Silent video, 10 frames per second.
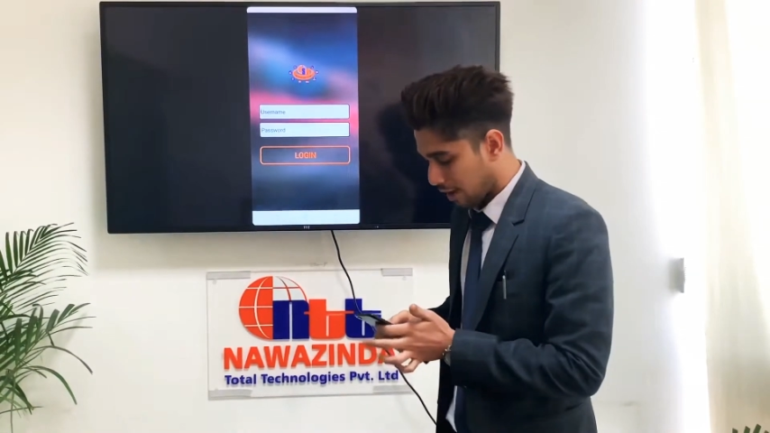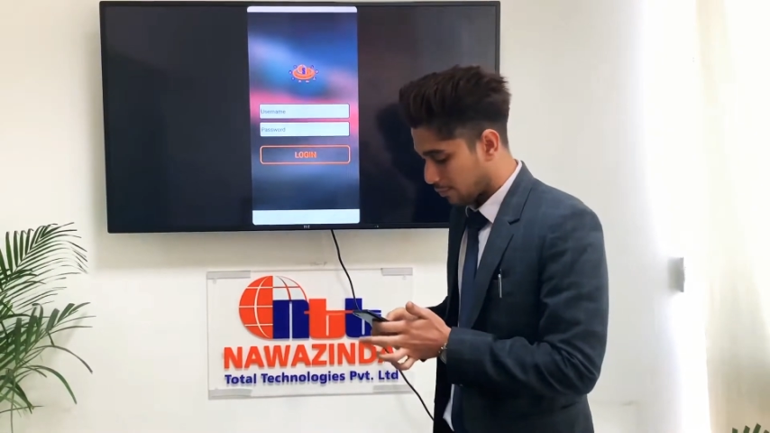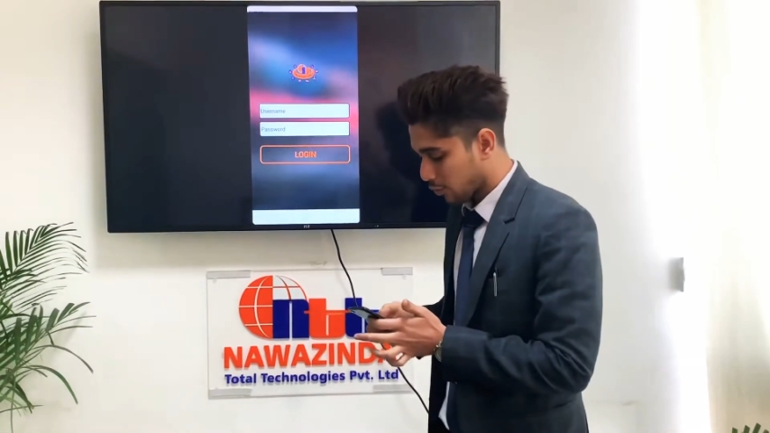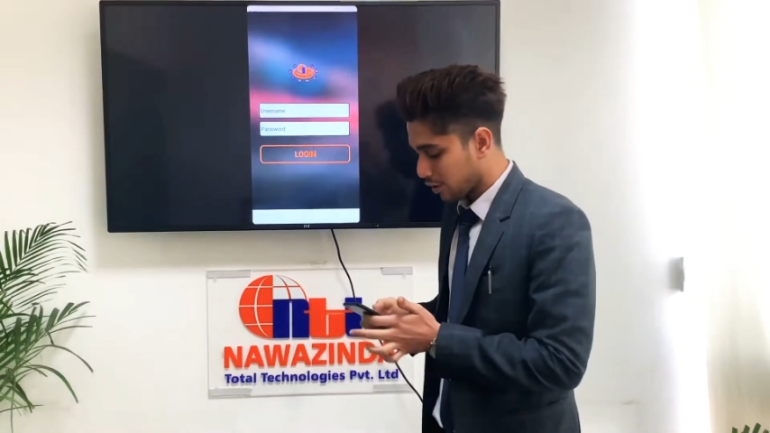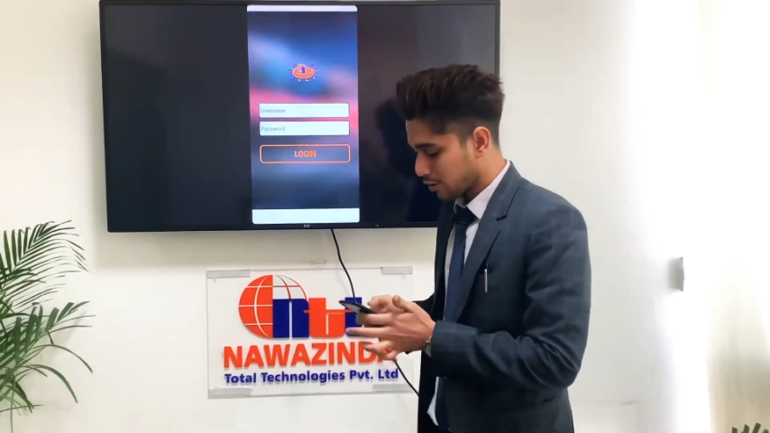
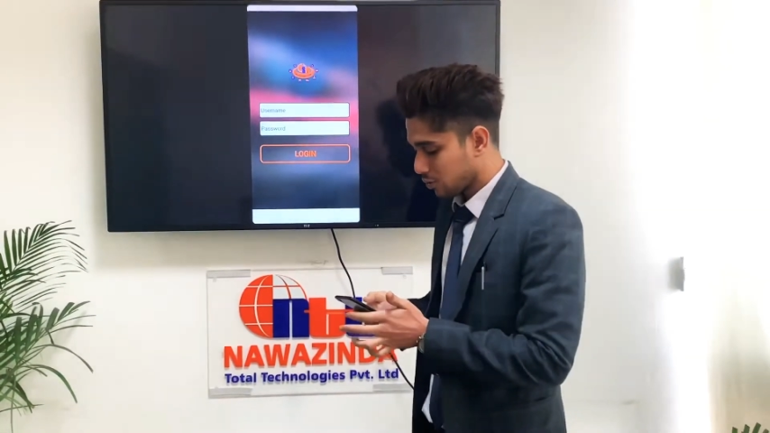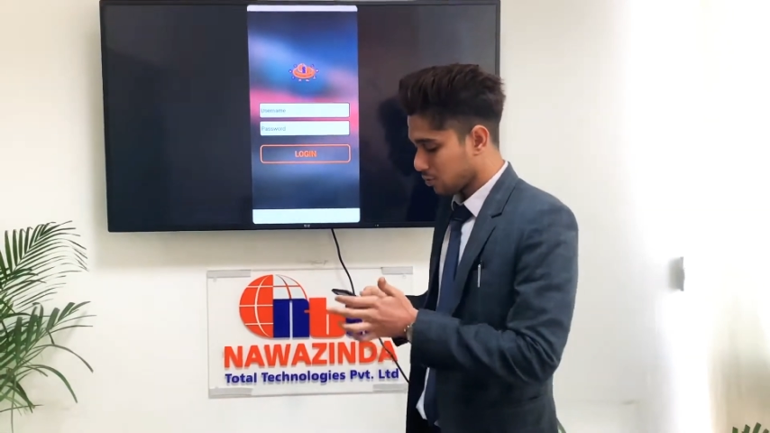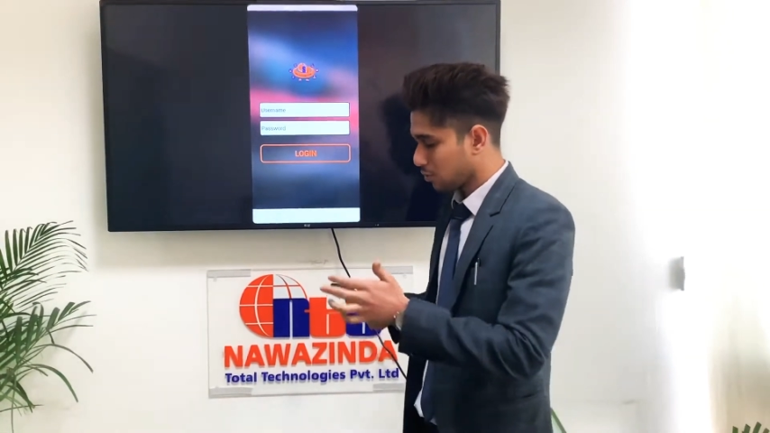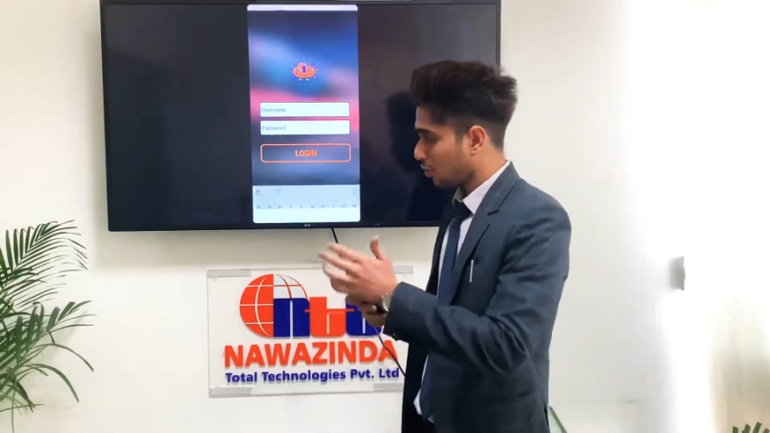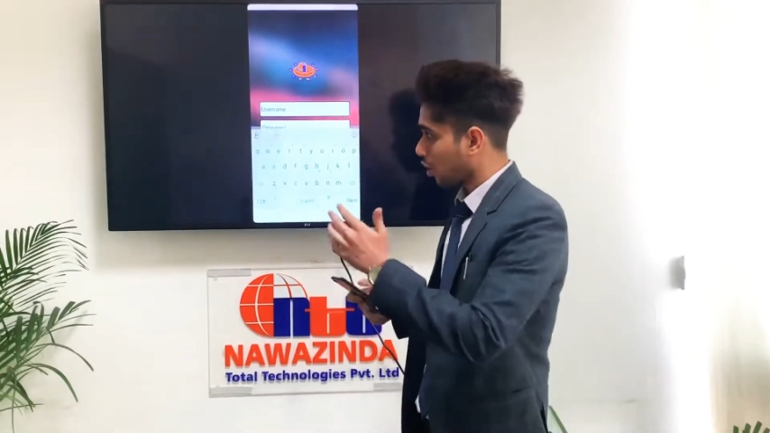I'm going to
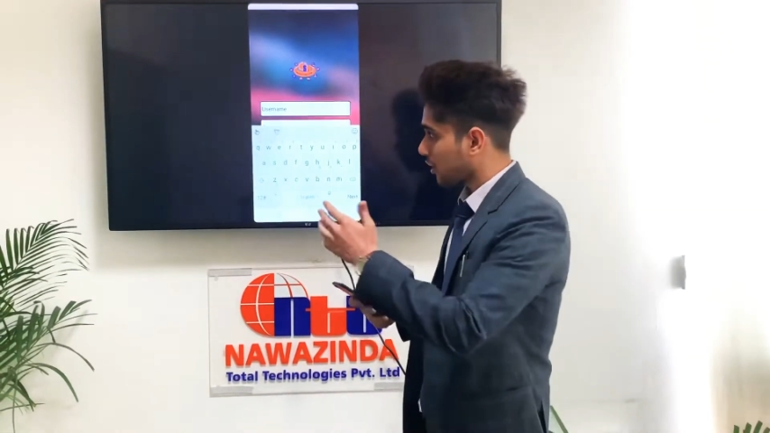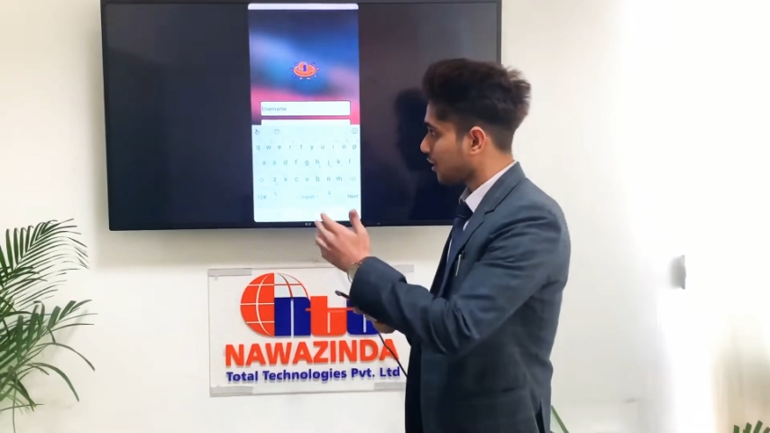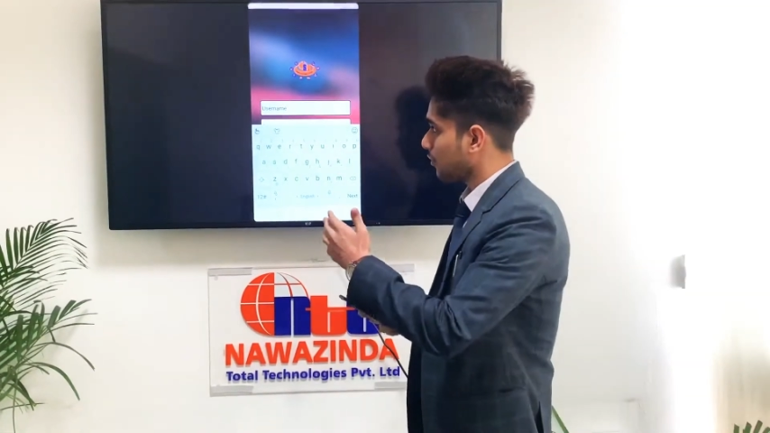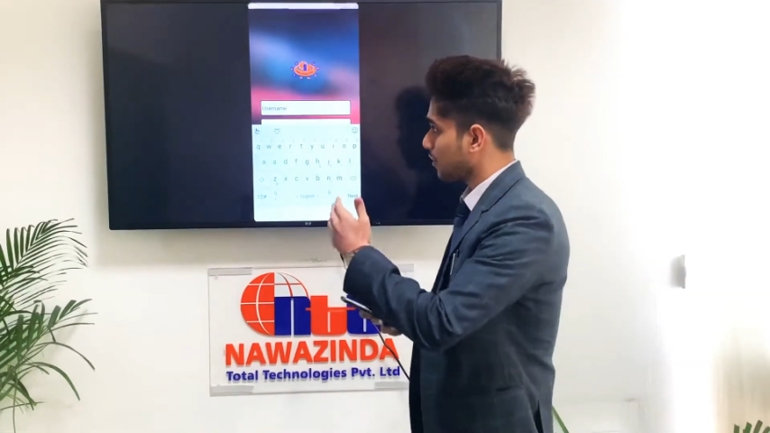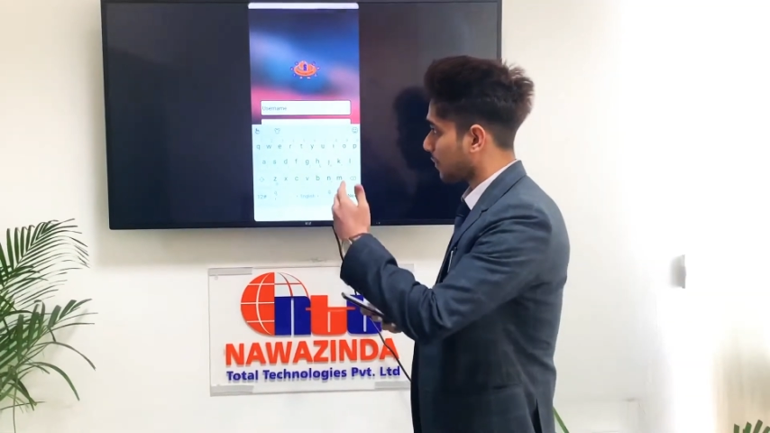log
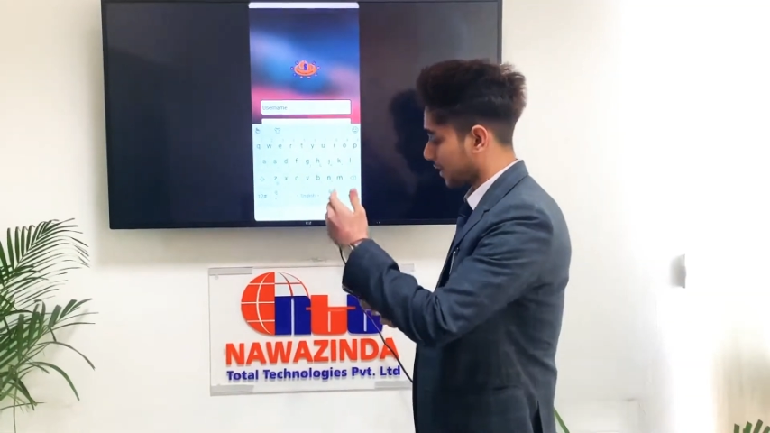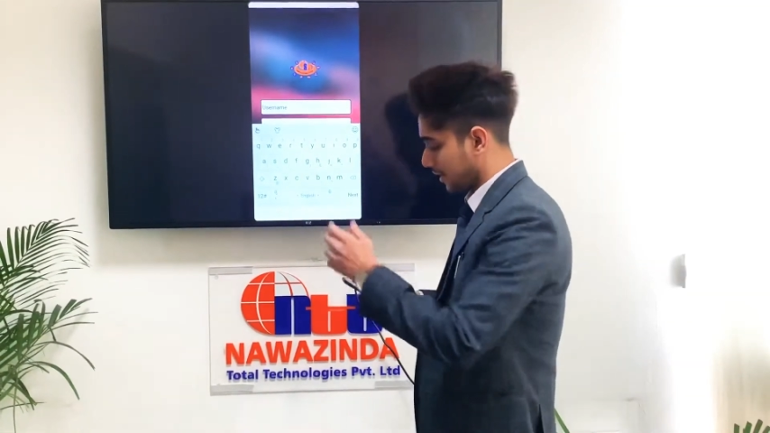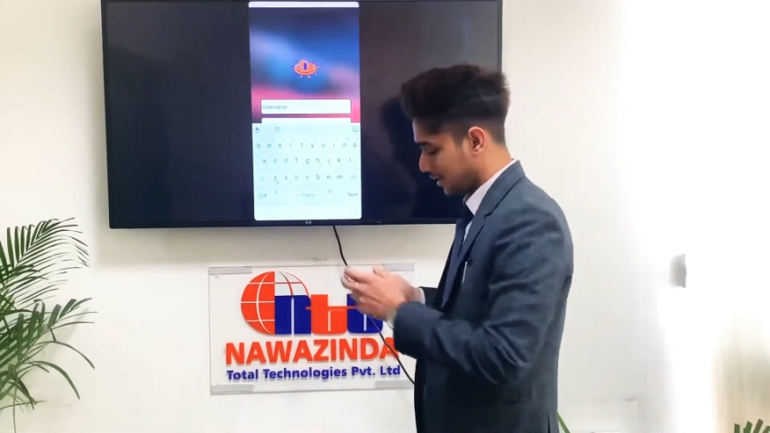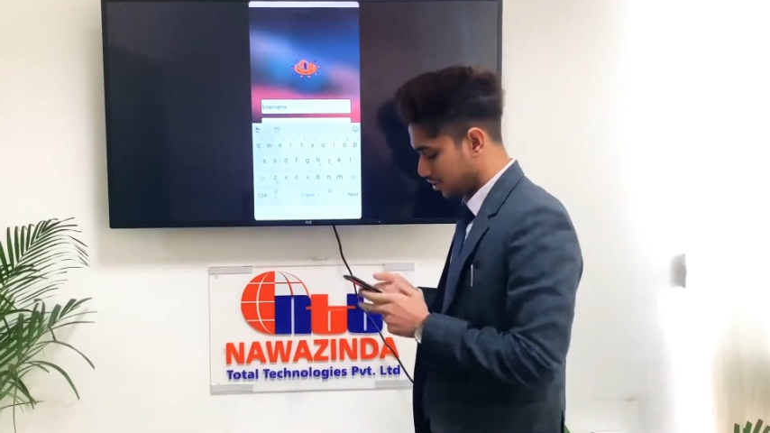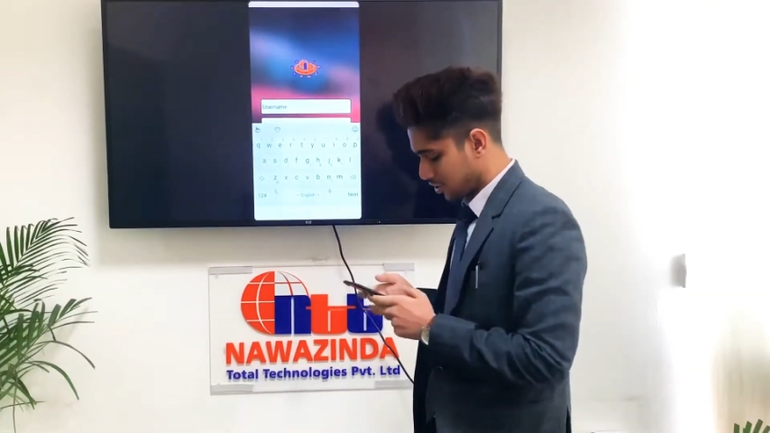in with my
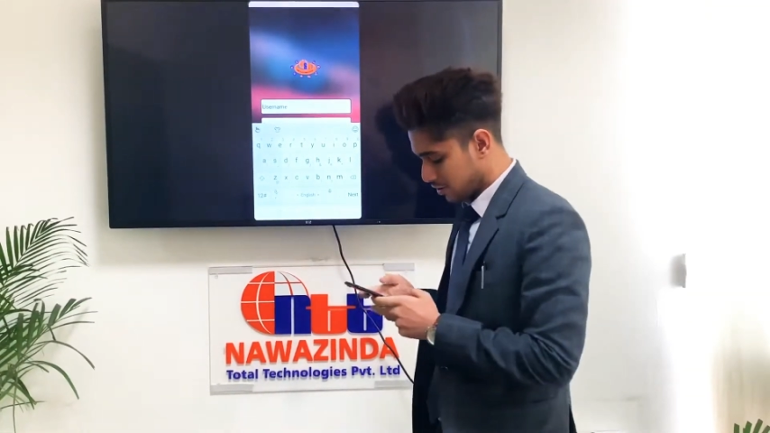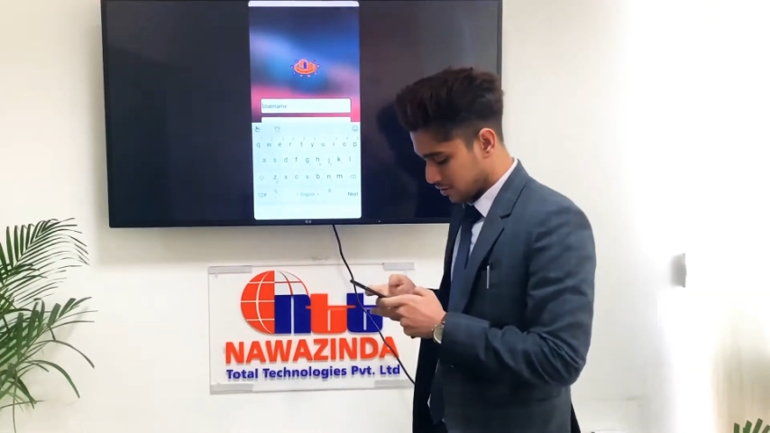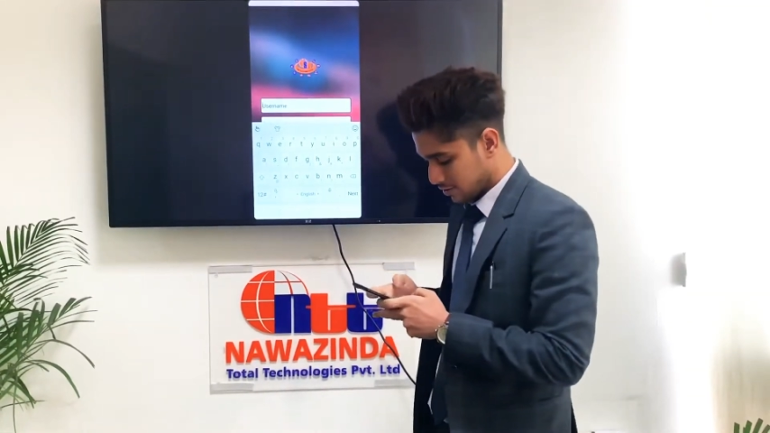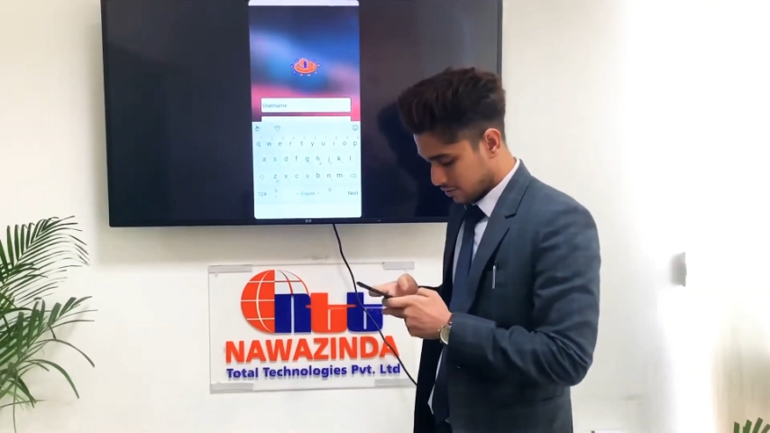credentials.